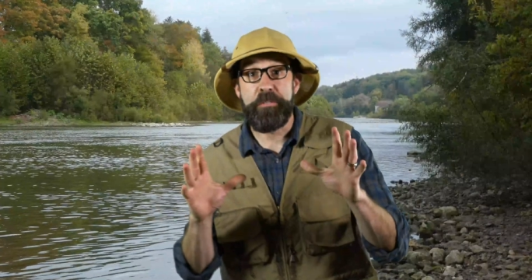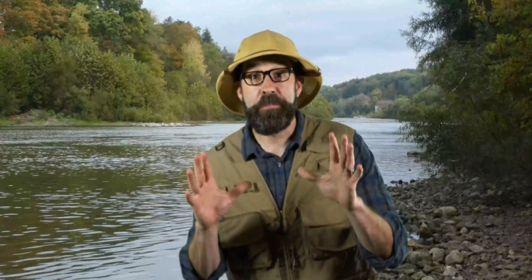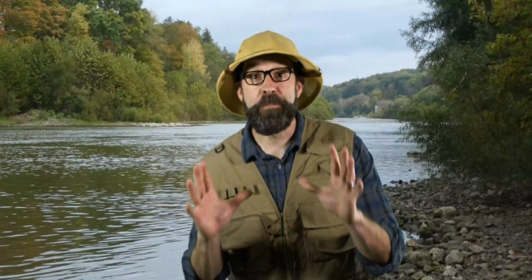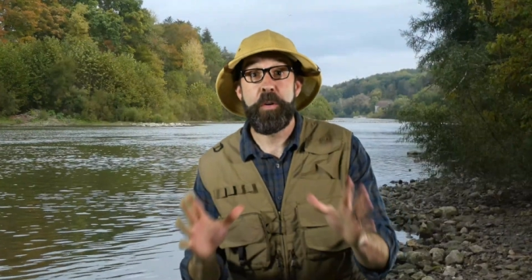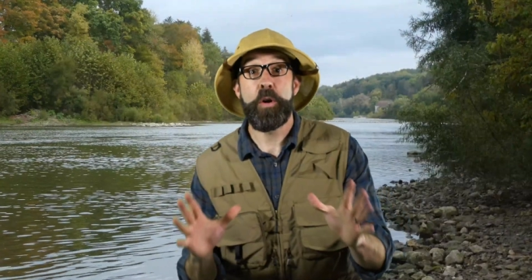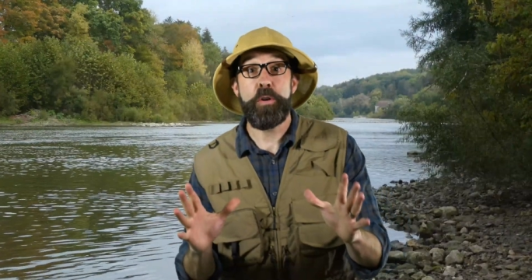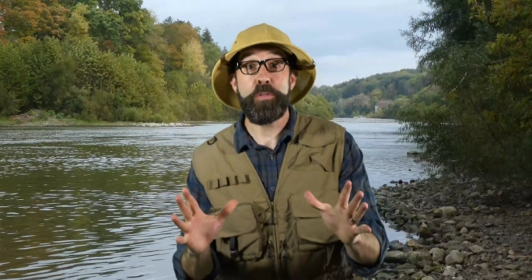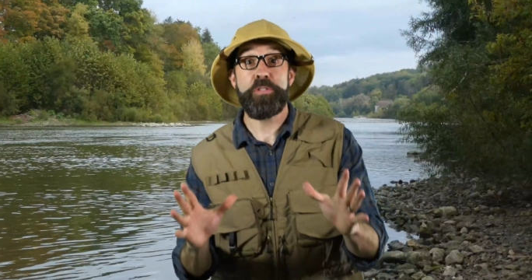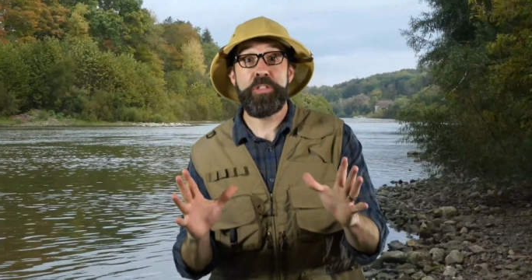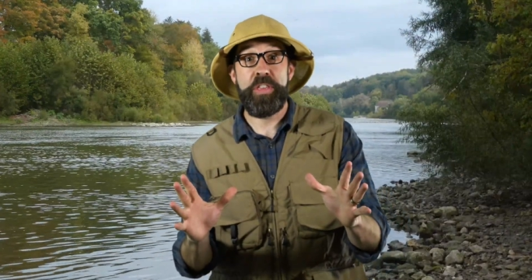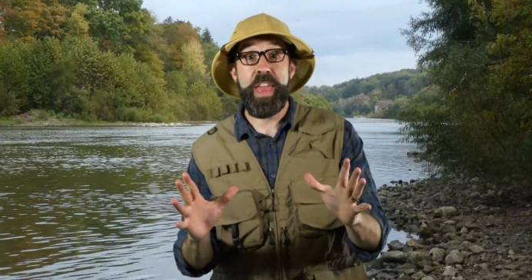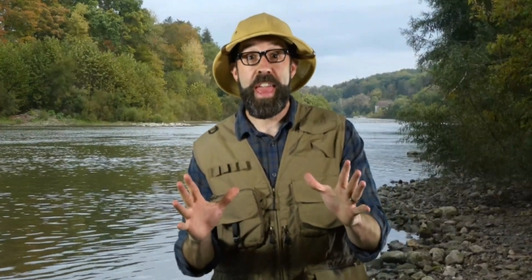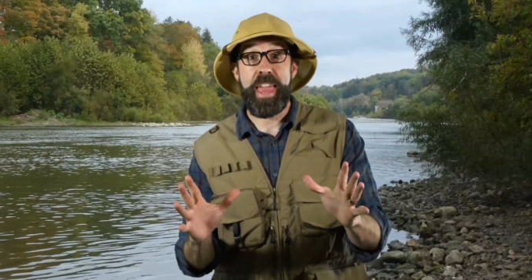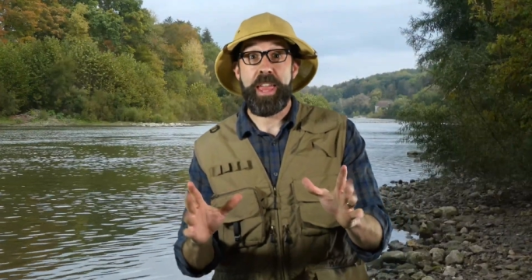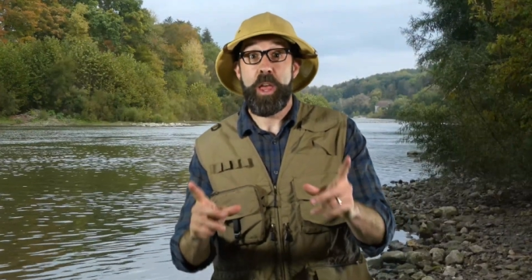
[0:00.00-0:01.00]
first
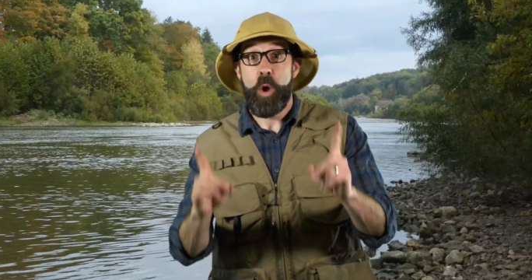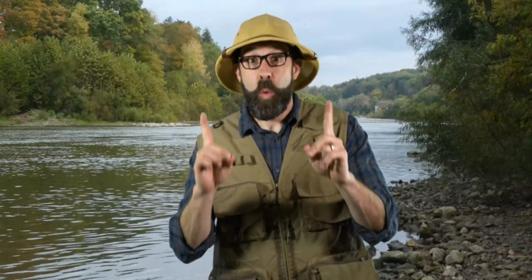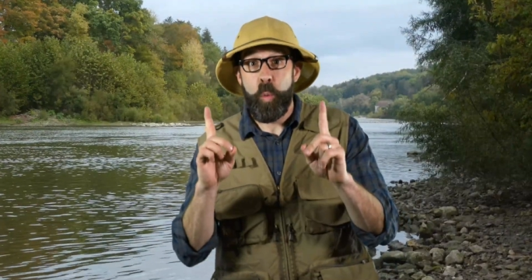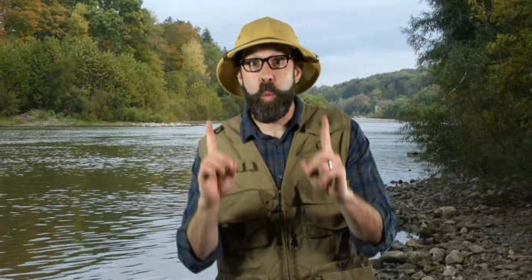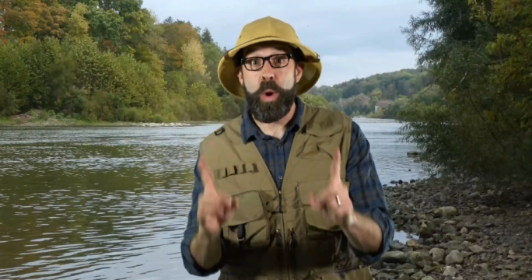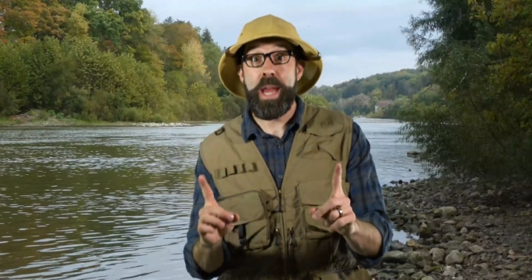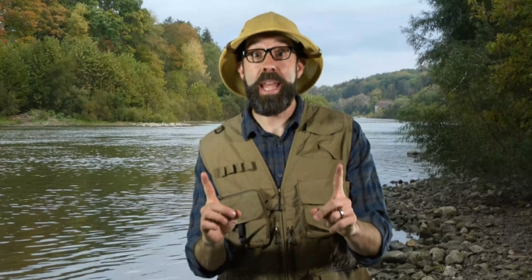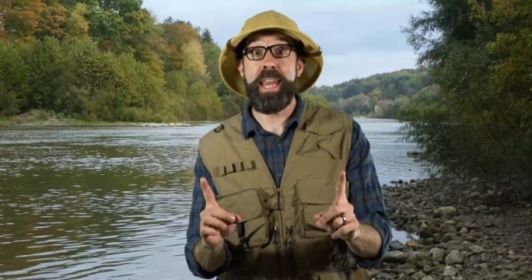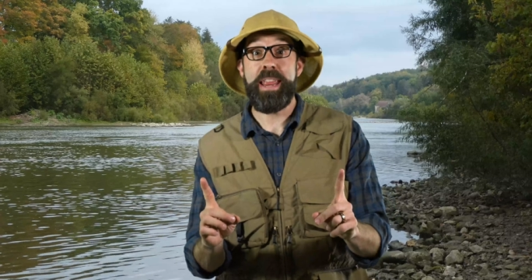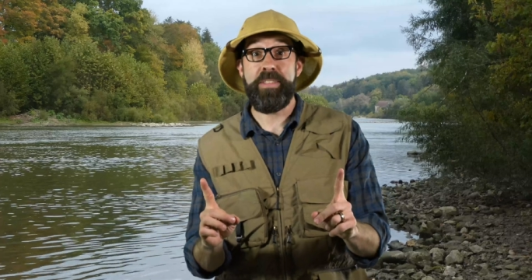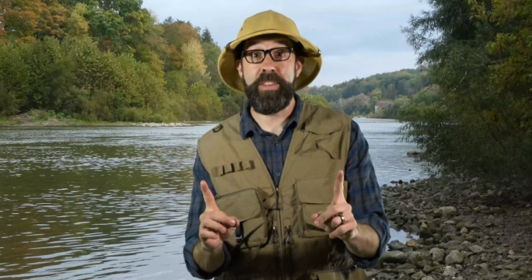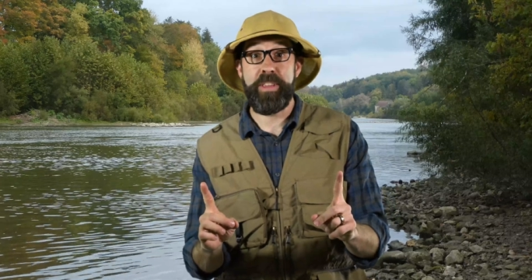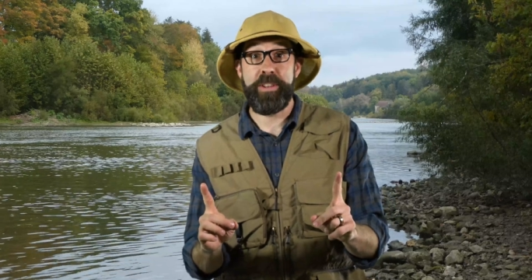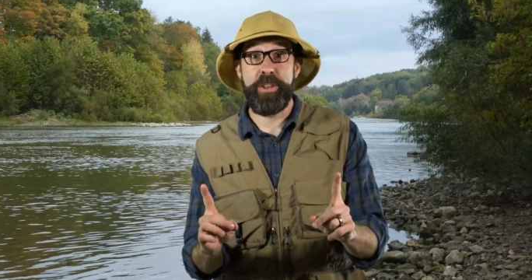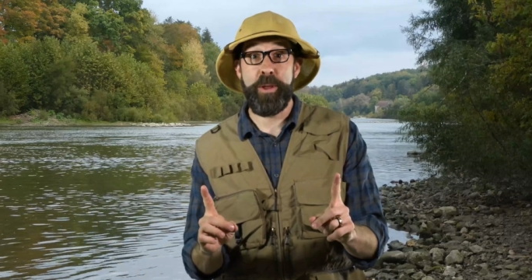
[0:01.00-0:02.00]
thing we need to
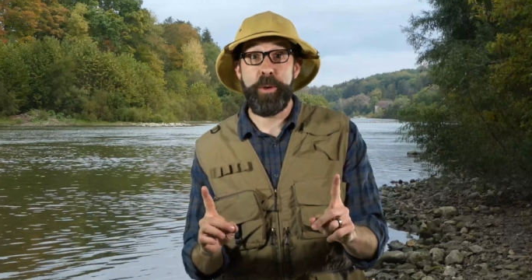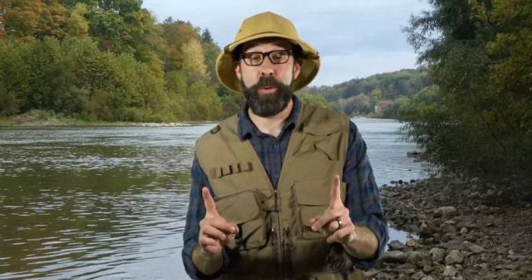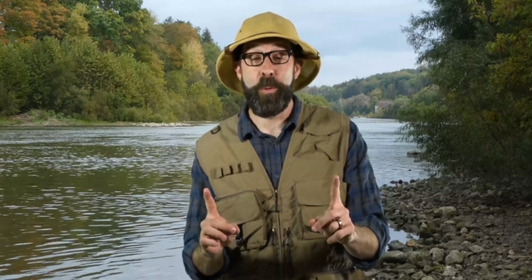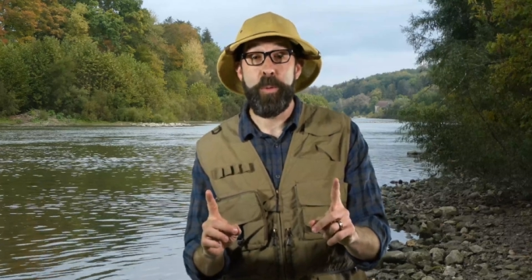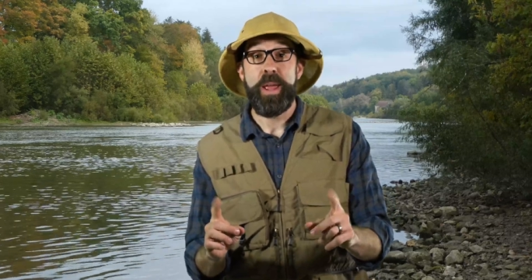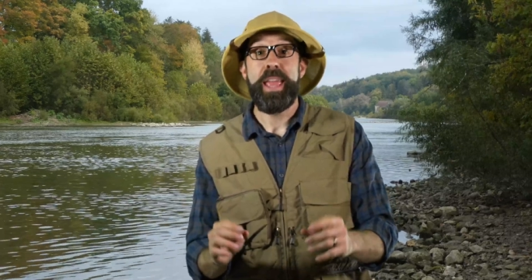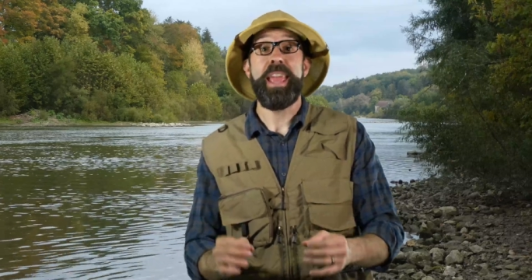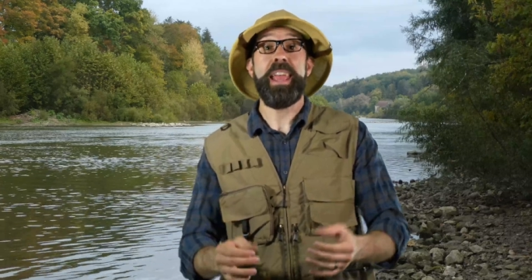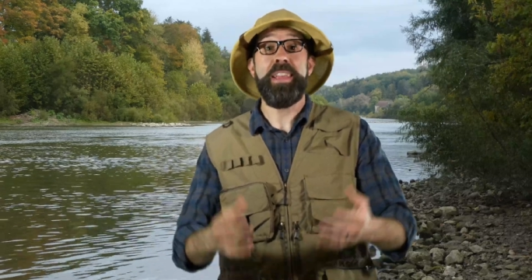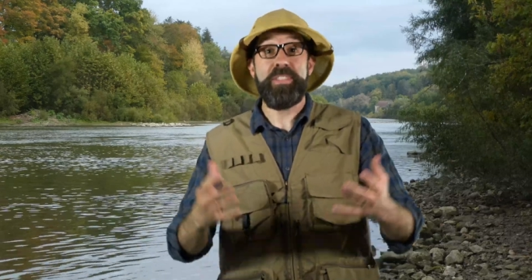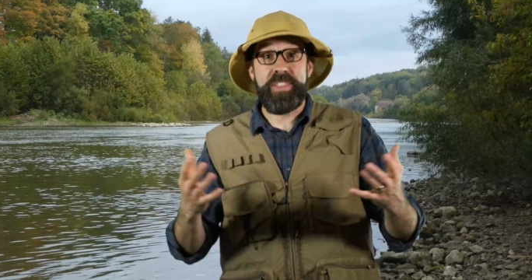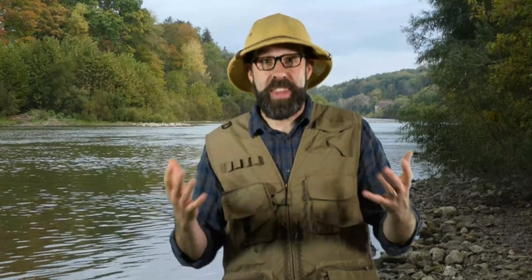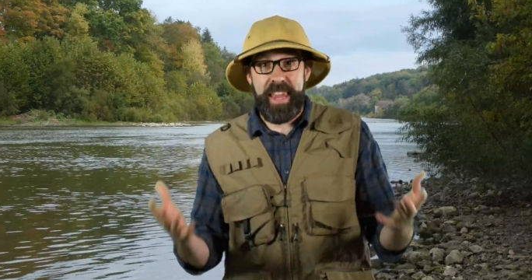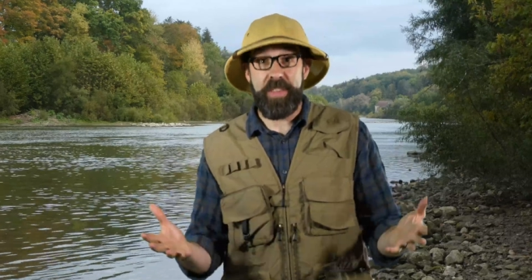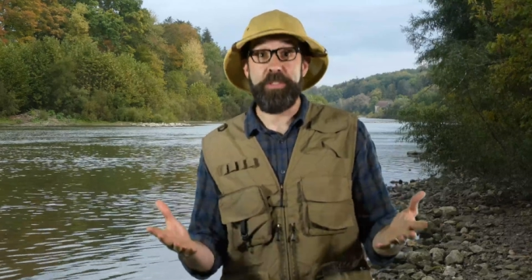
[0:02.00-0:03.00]
do is
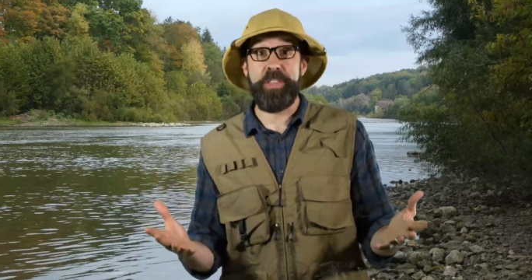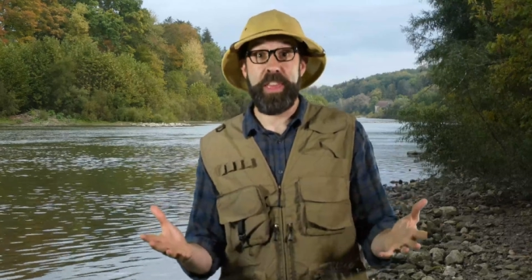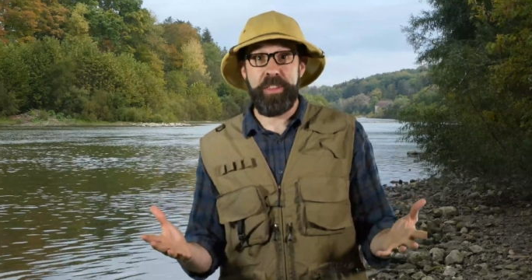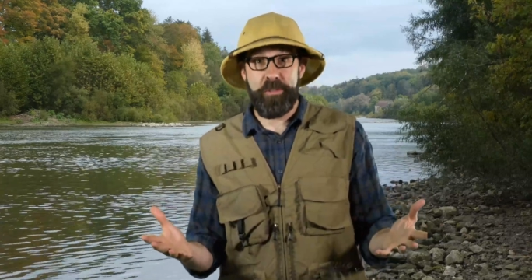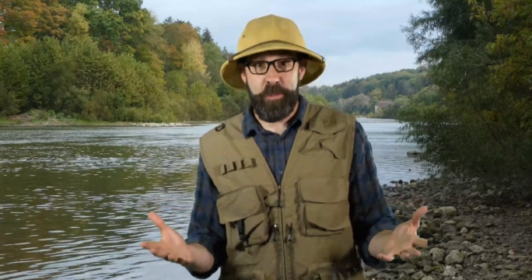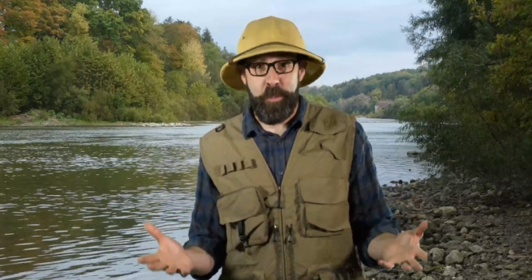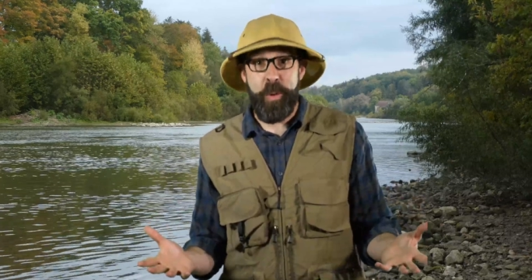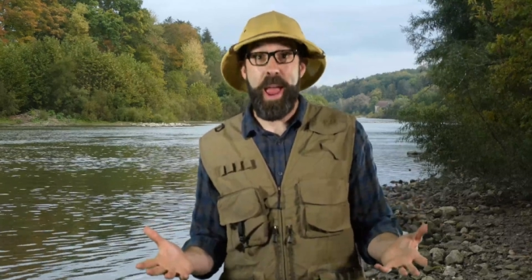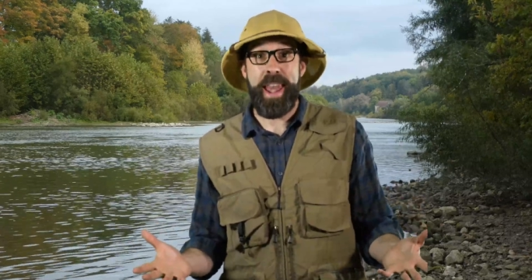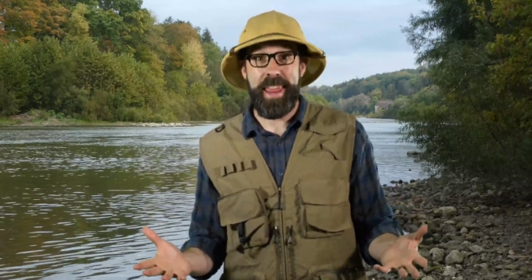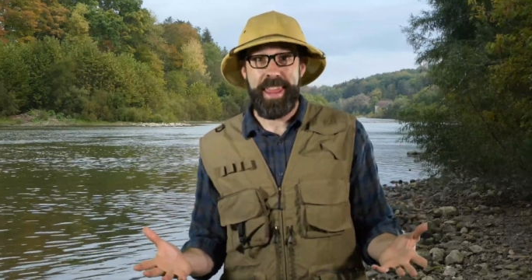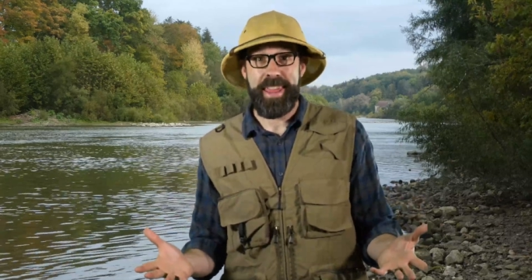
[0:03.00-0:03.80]
get things ready